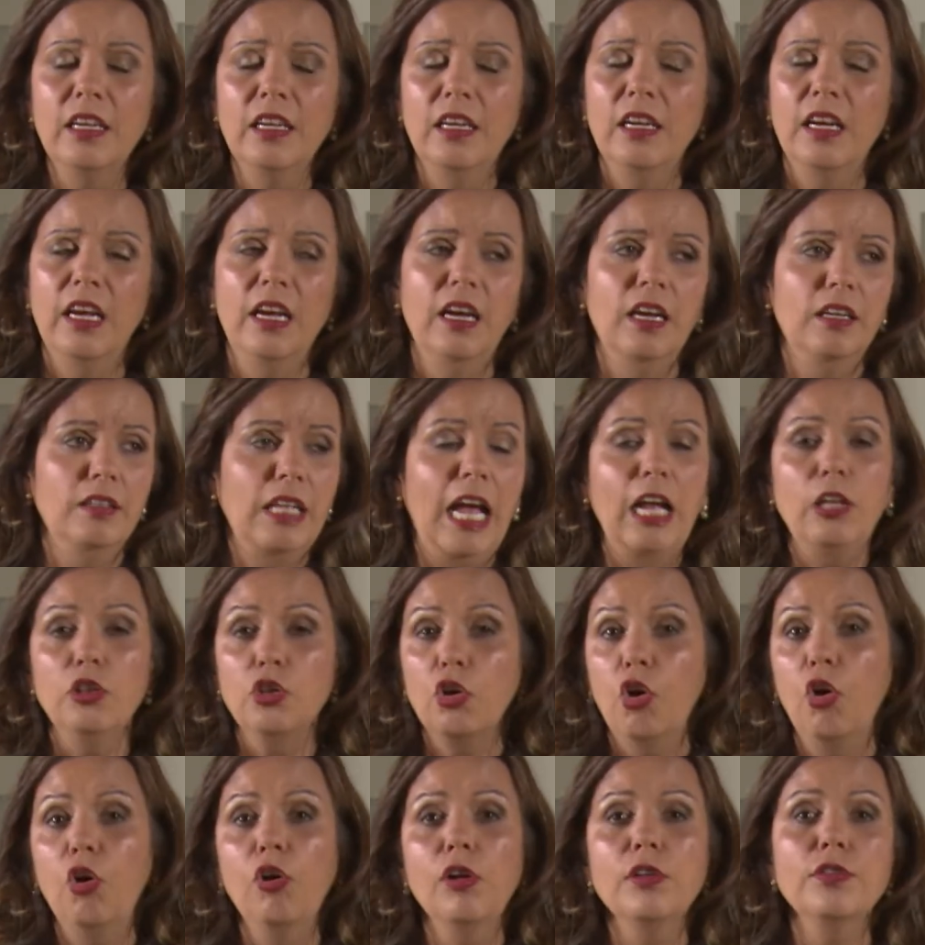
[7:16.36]
and
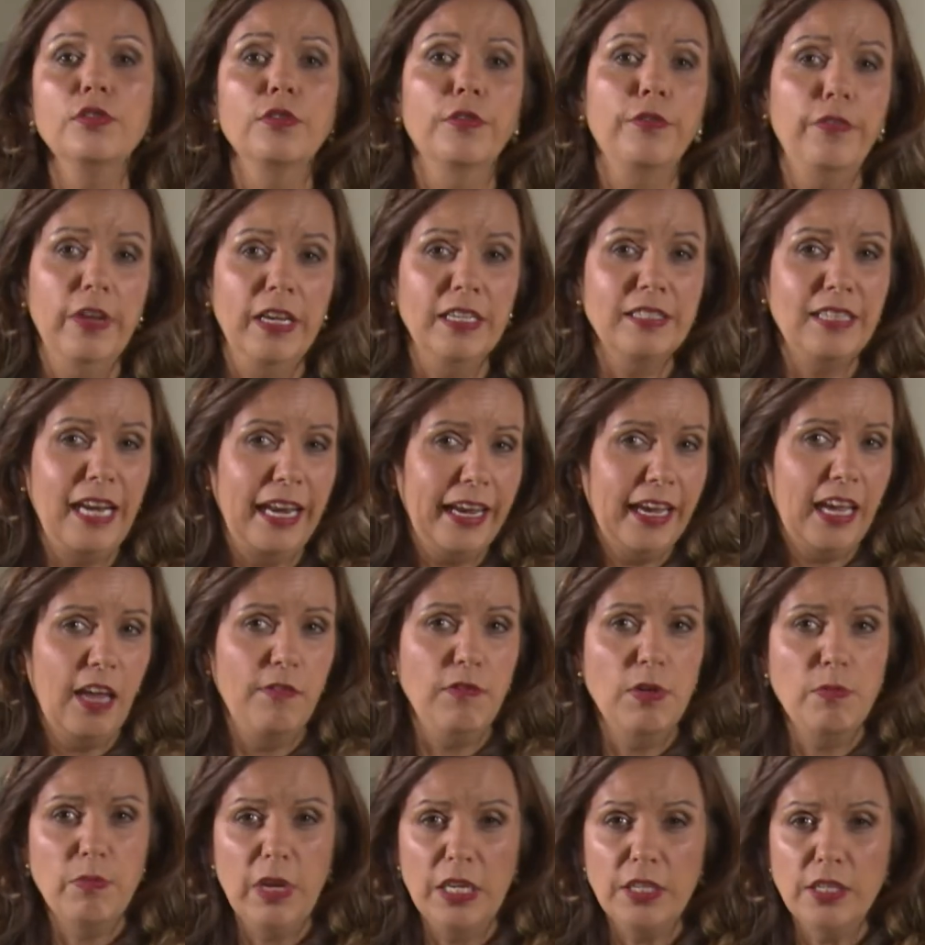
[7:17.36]
also things like heavy
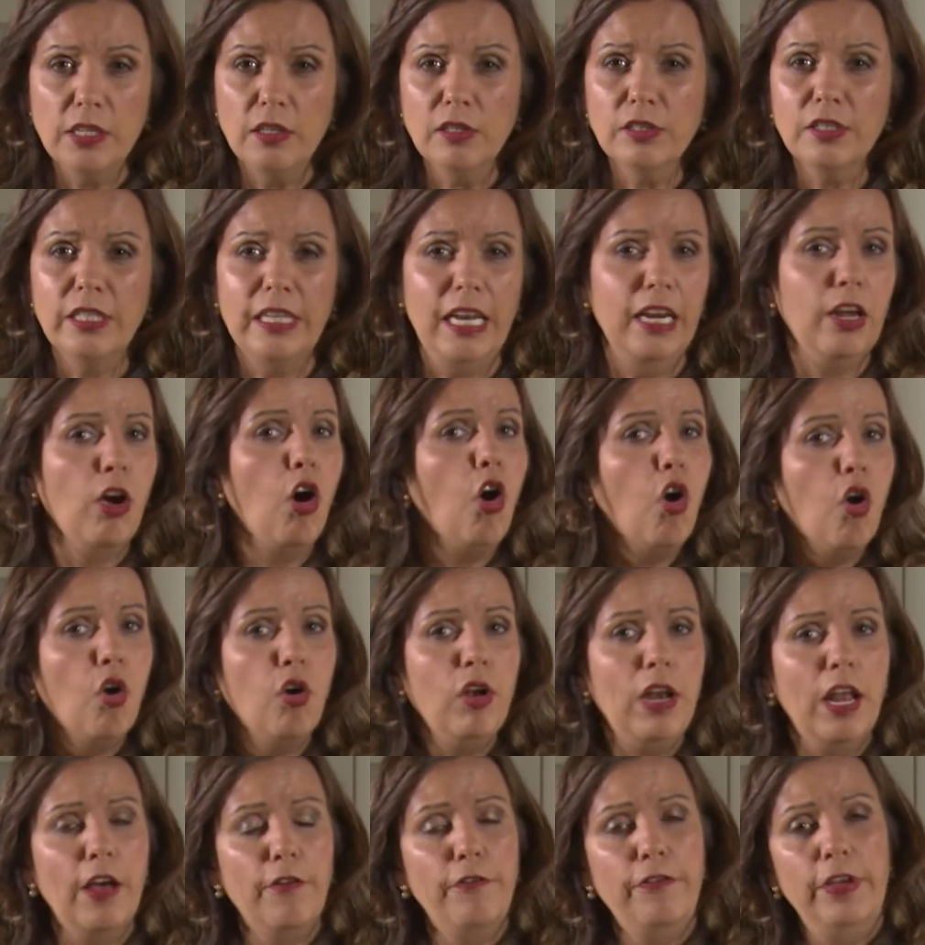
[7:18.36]
metals, they all
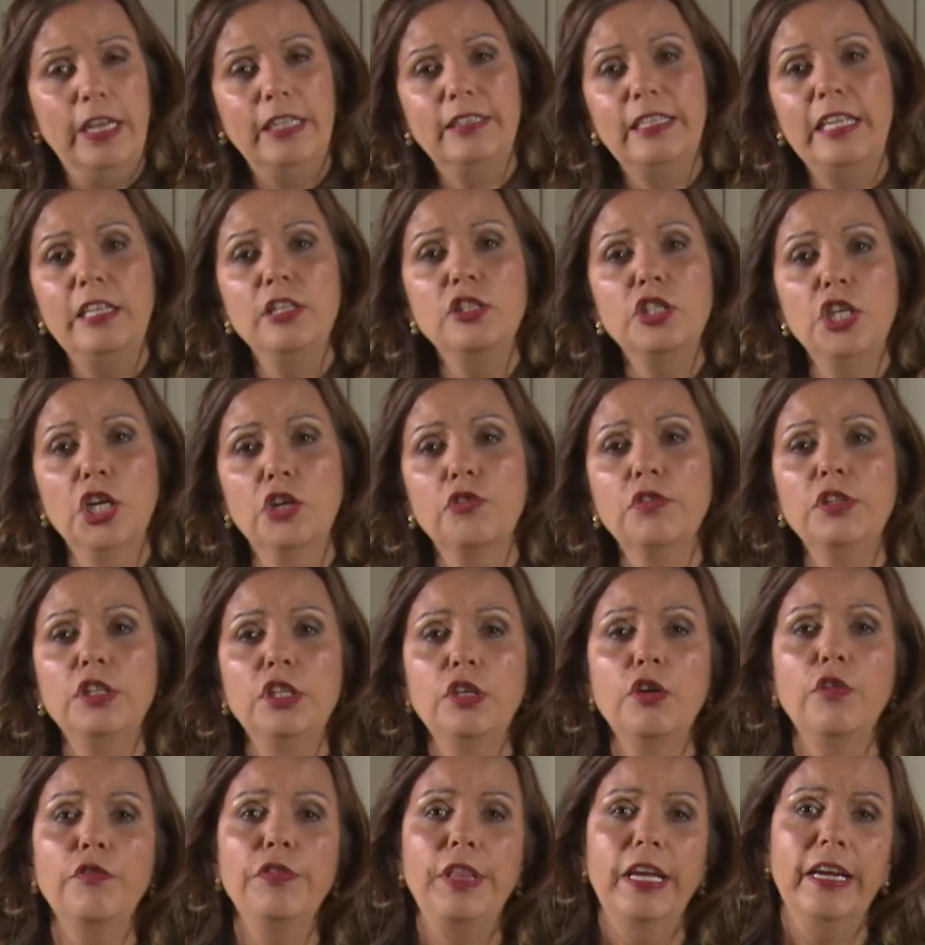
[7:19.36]
affect the integrity
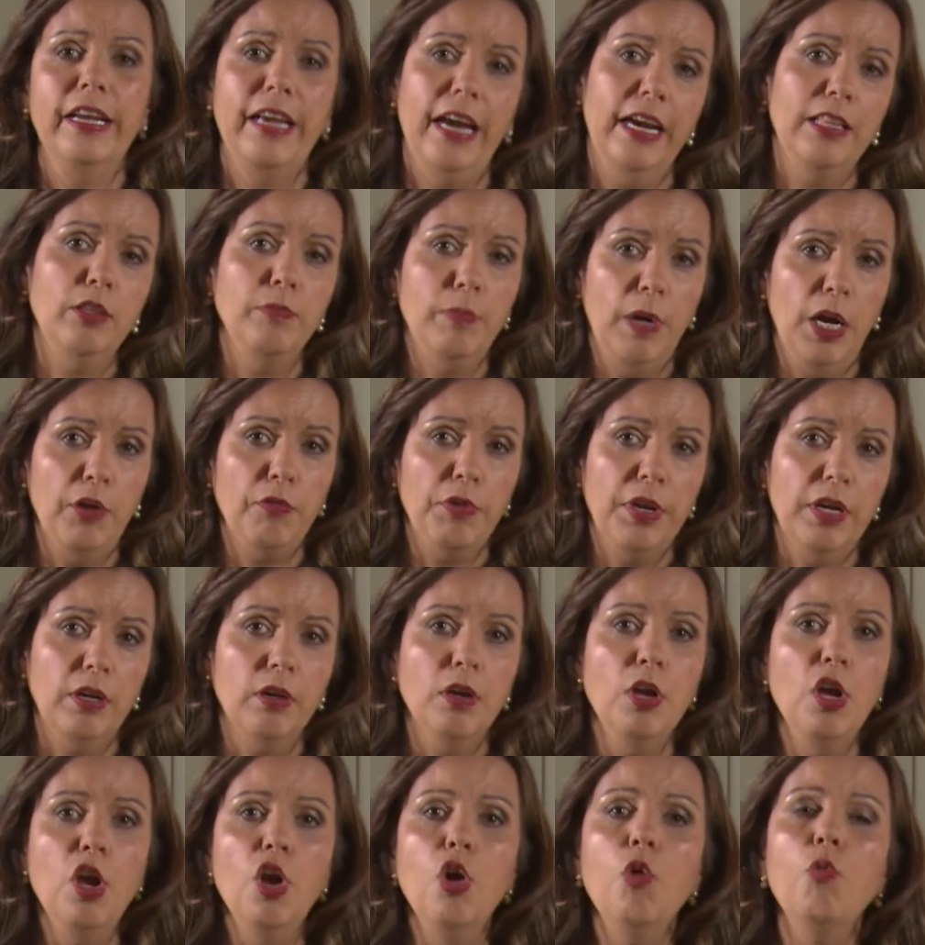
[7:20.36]
of the gut barrier,
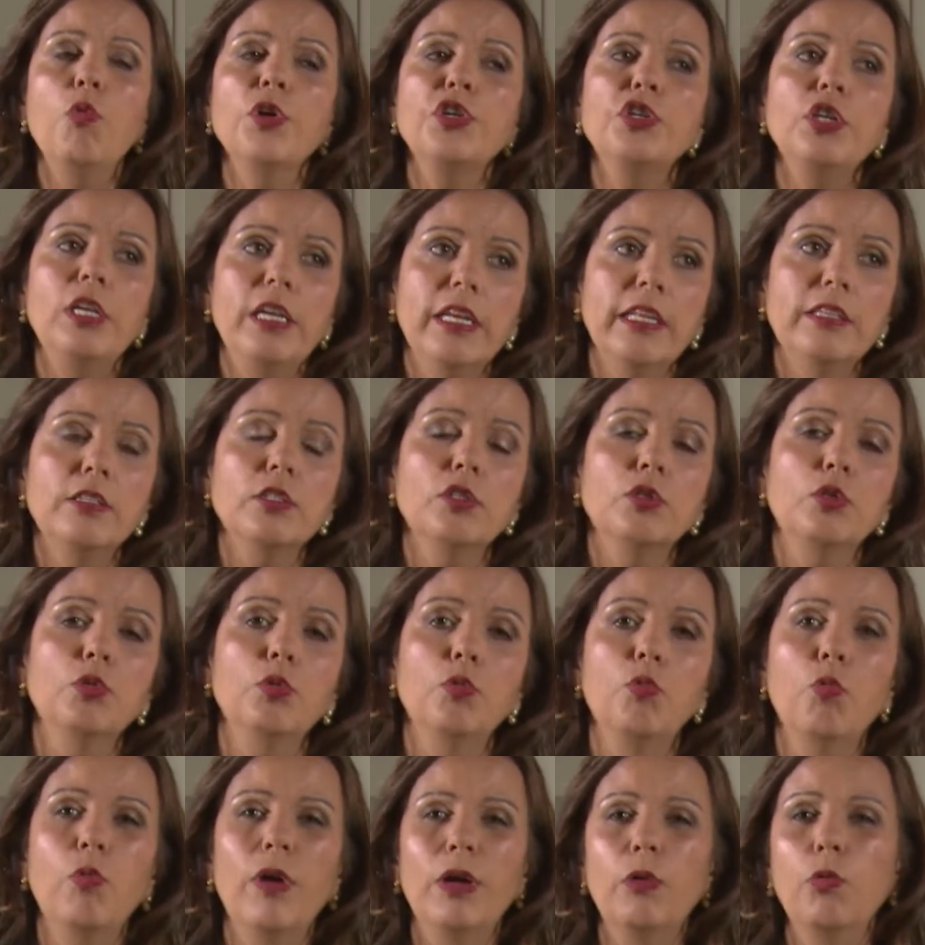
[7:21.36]
which leads to
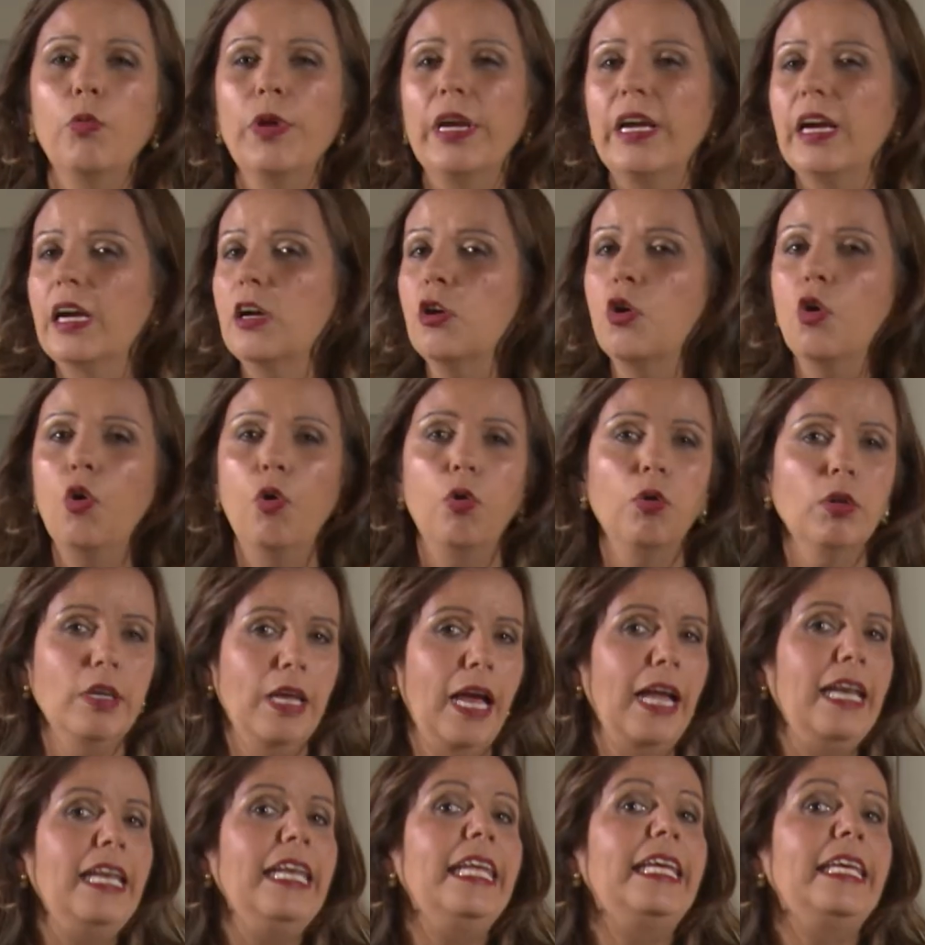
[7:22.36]
what we can call
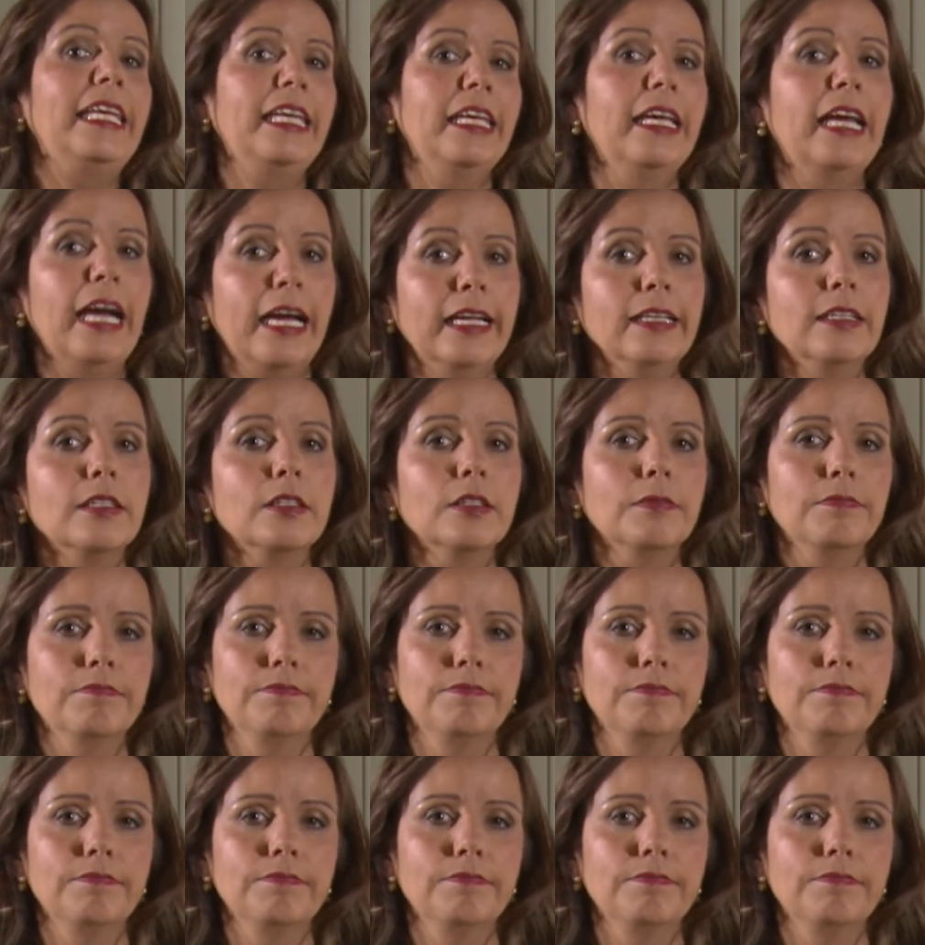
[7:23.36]
a leaky gut.